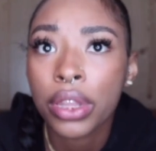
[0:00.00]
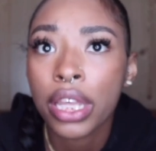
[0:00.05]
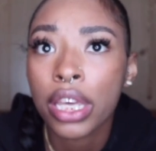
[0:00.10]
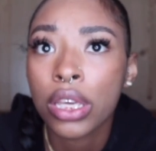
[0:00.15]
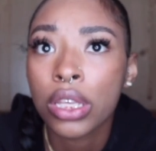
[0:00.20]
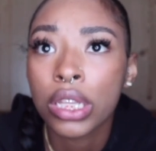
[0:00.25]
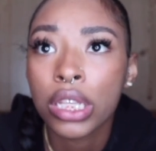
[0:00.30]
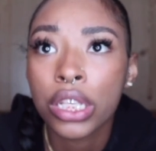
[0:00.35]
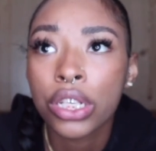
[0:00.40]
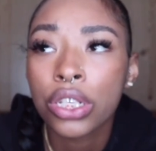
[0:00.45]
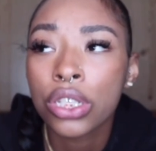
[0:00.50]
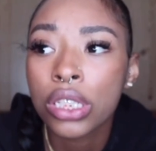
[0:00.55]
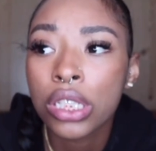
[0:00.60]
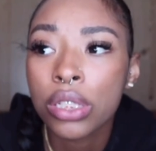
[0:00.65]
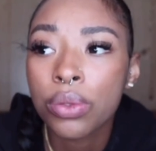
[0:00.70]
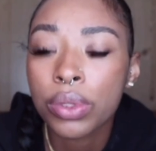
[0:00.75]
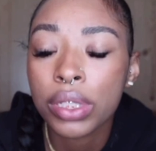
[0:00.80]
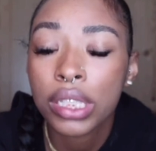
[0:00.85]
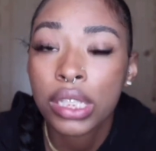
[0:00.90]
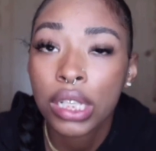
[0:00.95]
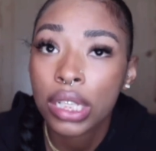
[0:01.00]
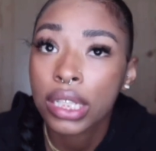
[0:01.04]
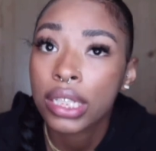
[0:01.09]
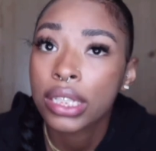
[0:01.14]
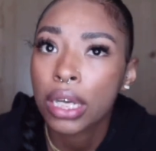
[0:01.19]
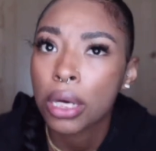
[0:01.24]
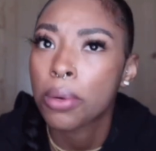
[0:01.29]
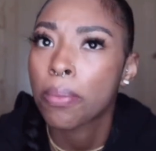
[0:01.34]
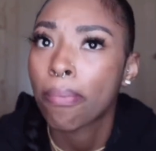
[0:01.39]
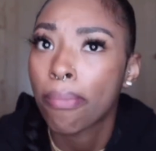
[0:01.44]
They literally were selling
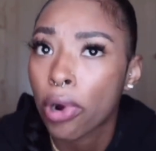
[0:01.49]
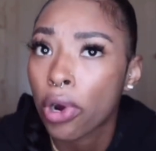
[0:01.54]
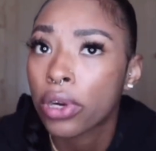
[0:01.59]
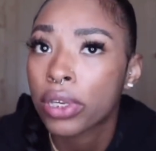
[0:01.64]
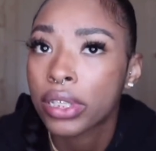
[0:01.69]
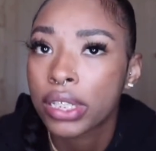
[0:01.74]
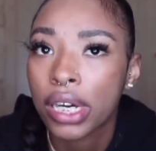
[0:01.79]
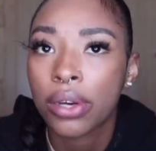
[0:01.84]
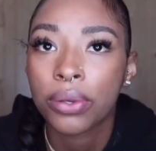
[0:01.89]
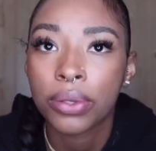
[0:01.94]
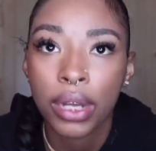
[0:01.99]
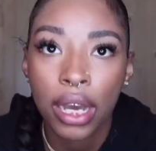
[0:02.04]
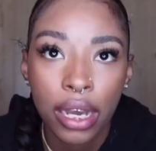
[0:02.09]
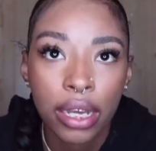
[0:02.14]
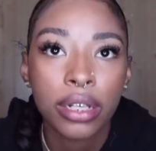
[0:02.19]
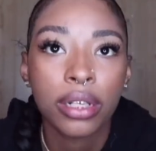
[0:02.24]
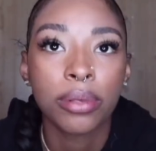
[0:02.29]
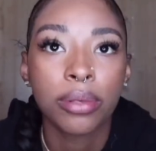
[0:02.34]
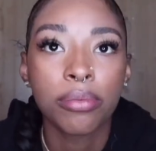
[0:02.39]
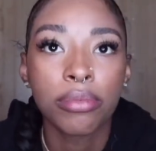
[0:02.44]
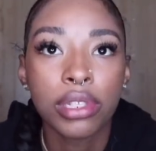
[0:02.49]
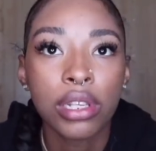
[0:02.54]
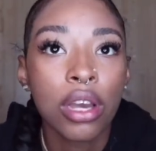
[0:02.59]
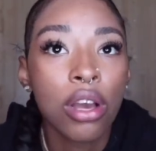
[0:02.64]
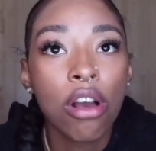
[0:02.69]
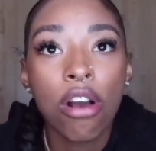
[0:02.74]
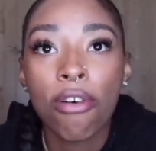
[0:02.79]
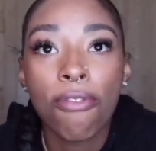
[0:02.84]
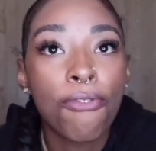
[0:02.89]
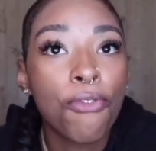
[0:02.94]
down markdown items
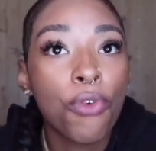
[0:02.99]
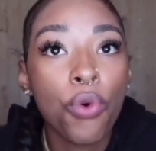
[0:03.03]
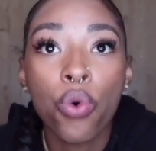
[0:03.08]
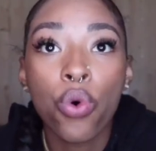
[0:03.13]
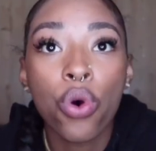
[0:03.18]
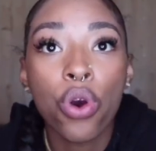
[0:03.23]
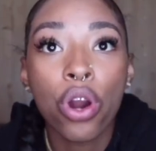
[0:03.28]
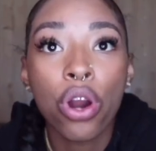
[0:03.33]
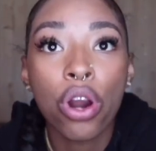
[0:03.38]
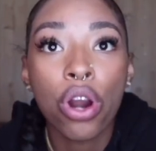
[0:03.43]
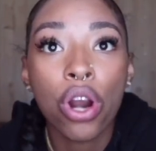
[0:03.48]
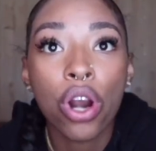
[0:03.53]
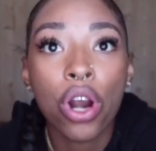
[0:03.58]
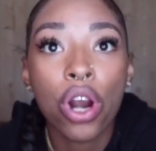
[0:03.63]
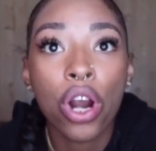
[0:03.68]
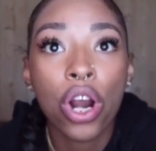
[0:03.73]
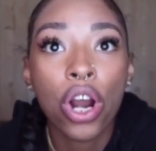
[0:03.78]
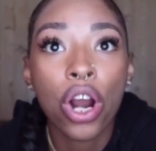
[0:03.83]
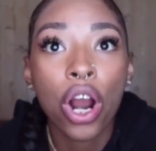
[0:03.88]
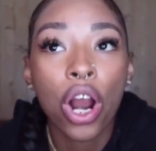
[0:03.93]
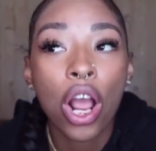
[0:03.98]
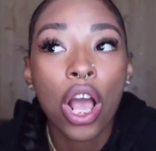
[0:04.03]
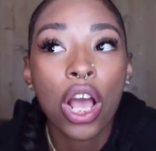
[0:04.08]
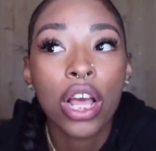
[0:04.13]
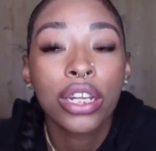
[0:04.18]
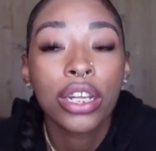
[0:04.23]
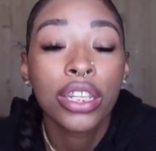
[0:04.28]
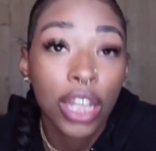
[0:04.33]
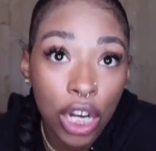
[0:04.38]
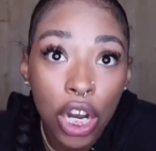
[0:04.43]
for
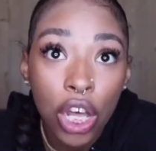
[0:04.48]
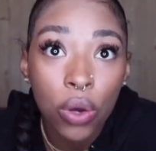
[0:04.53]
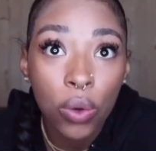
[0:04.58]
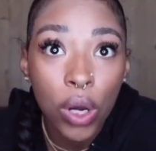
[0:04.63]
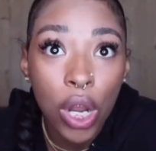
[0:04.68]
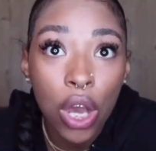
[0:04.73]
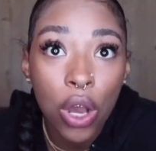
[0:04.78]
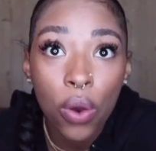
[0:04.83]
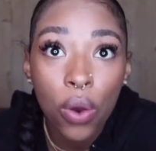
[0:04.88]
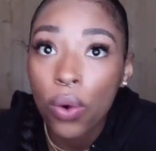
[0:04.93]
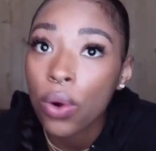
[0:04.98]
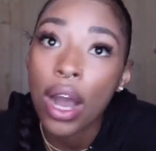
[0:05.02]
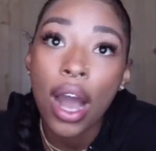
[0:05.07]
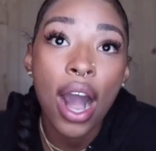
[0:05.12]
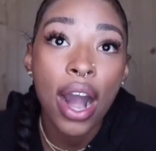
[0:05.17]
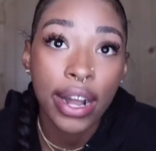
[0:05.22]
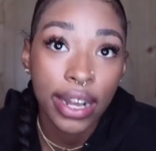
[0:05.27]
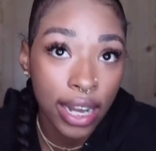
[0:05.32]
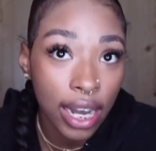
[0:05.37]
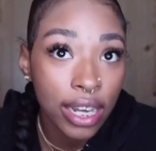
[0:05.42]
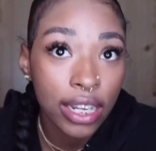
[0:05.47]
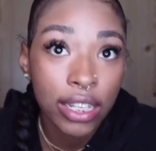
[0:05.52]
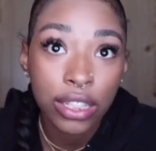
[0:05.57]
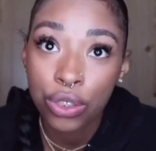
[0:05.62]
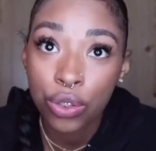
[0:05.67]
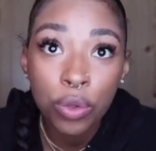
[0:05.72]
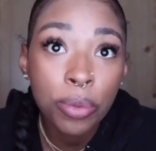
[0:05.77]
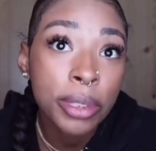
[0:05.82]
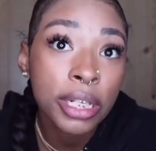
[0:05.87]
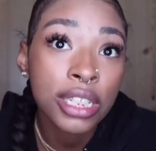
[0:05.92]
the low low i got
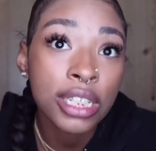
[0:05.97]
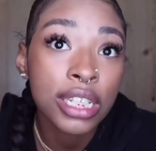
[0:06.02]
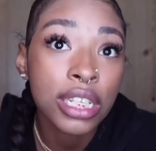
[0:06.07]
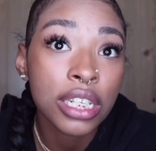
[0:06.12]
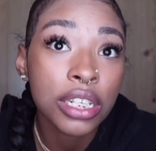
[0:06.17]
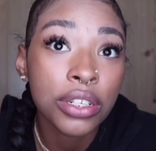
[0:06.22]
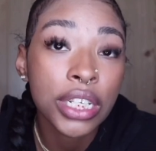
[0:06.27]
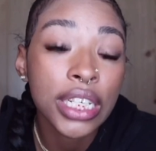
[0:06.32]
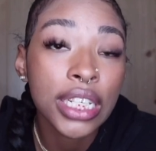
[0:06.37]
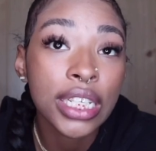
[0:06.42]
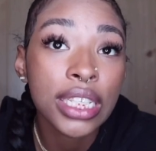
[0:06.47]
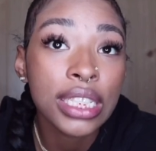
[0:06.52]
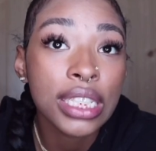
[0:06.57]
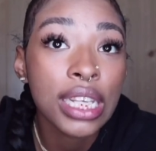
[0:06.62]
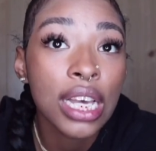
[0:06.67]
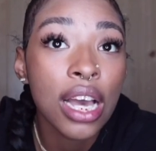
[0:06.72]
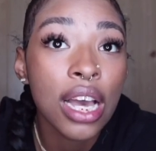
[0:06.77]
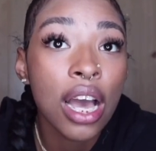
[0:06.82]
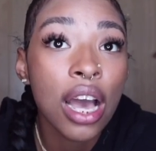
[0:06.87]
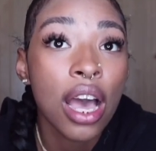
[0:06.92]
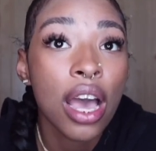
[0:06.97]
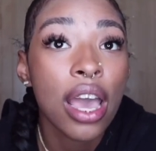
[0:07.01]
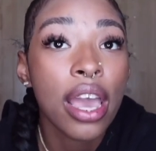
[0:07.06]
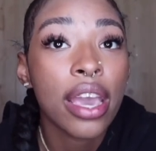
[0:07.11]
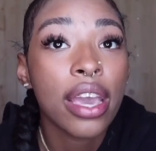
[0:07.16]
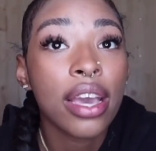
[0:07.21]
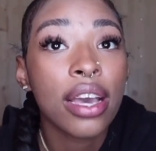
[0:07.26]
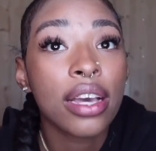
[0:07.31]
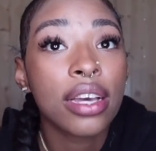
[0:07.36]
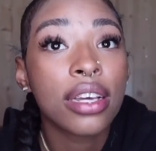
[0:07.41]
two pairs of earrings
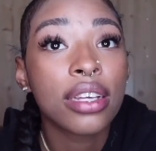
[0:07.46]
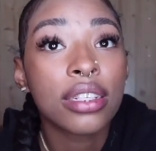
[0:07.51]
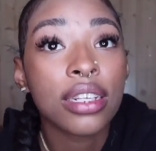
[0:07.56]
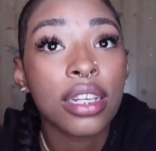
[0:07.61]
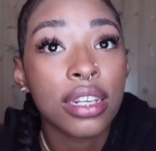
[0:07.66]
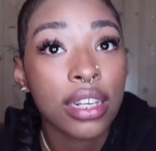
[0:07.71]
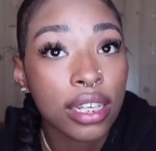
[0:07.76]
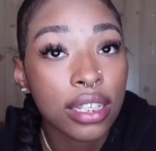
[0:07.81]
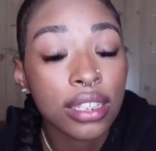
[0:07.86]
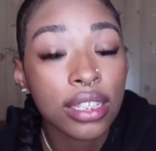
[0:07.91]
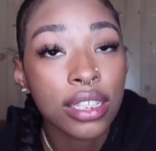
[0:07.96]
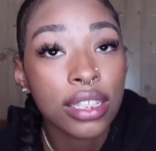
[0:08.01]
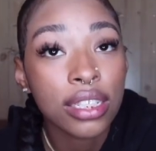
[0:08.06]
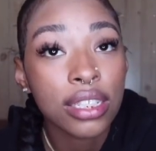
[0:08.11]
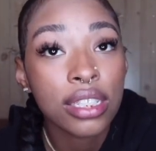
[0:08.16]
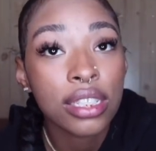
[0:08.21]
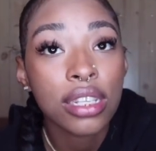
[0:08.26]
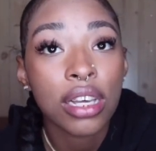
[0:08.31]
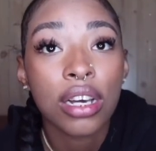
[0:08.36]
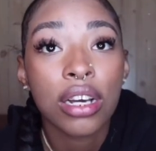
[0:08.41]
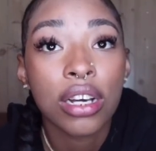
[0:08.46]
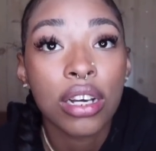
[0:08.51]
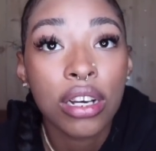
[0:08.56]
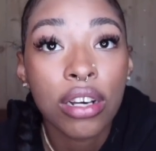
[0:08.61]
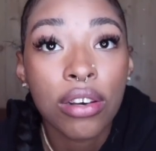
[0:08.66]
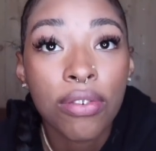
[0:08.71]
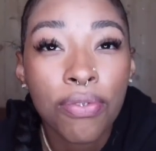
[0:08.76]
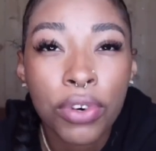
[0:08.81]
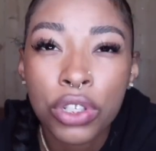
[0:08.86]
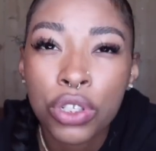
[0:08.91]
and a necklace
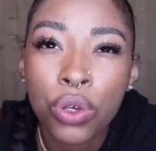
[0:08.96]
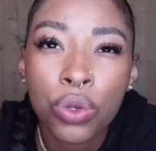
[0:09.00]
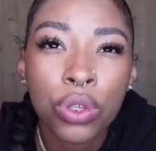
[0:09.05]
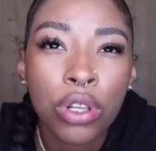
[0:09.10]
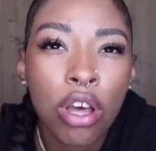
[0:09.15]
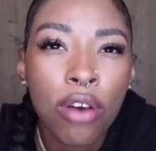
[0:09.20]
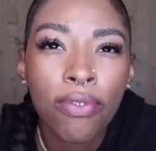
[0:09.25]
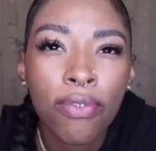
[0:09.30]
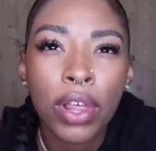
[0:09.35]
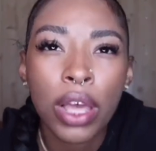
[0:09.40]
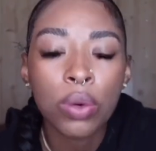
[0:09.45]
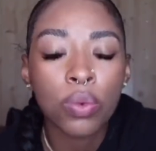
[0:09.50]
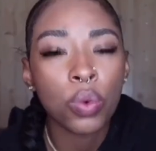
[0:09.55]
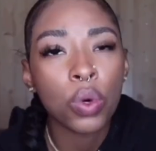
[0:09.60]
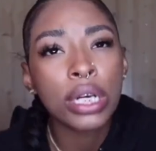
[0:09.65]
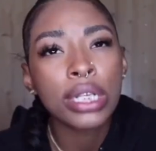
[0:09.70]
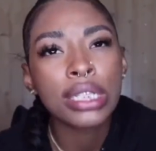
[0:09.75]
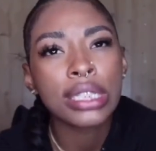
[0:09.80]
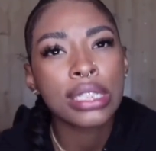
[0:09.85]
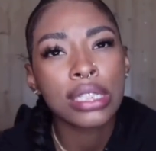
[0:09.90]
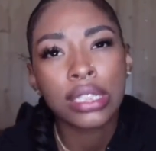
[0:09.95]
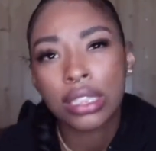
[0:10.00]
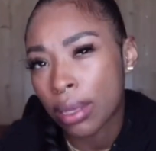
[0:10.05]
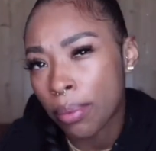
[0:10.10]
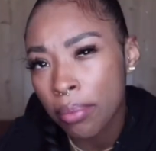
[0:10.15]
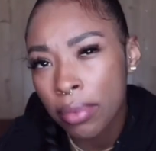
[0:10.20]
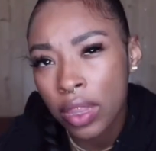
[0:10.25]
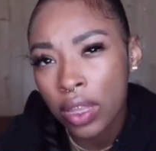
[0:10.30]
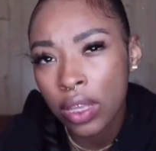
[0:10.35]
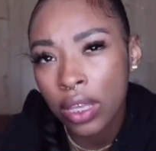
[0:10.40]
uh, for a total of like one
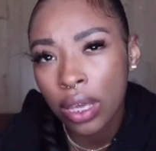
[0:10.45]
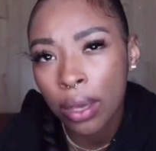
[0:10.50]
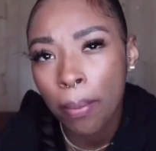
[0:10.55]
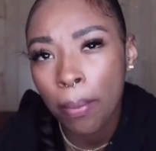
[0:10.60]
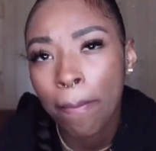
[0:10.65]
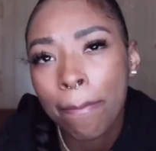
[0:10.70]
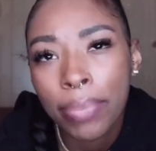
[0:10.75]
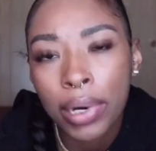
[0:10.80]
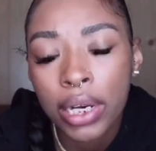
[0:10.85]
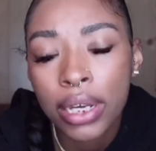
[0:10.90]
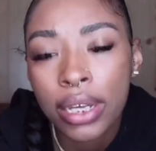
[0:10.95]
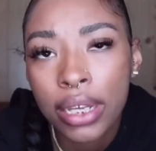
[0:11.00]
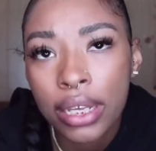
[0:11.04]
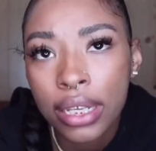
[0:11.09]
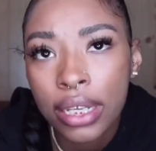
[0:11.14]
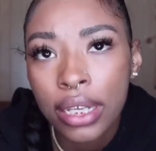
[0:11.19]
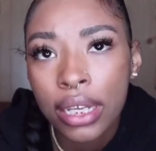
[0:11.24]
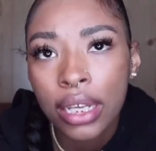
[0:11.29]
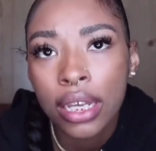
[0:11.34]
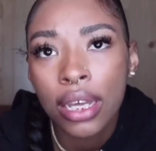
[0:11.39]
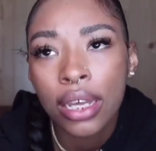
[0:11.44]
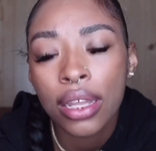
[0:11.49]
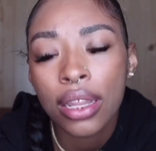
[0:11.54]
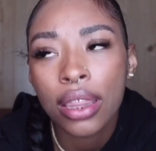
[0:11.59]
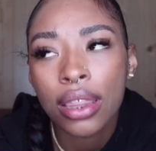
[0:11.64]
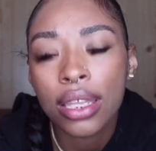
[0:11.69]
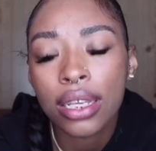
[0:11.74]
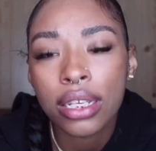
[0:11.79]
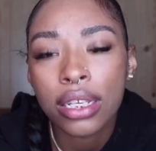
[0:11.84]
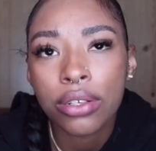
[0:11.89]
something but
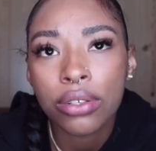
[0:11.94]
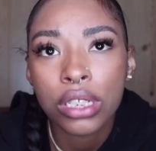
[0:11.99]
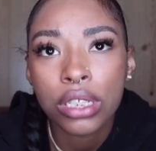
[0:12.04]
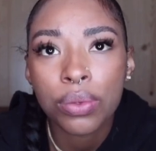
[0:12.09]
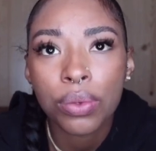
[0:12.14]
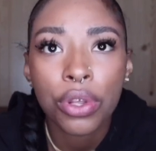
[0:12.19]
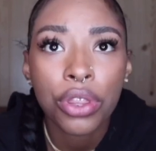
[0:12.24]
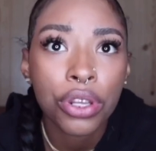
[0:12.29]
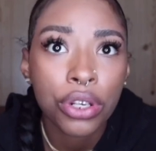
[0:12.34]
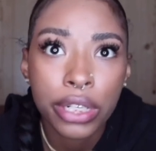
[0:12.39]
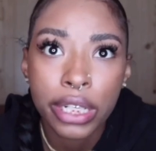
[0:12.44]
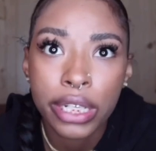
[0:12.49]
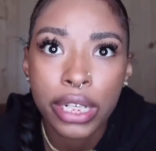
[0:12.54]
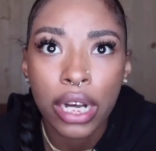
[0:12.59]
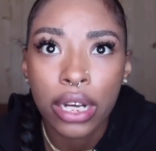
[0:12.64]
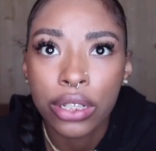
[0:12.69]
the earrings were $30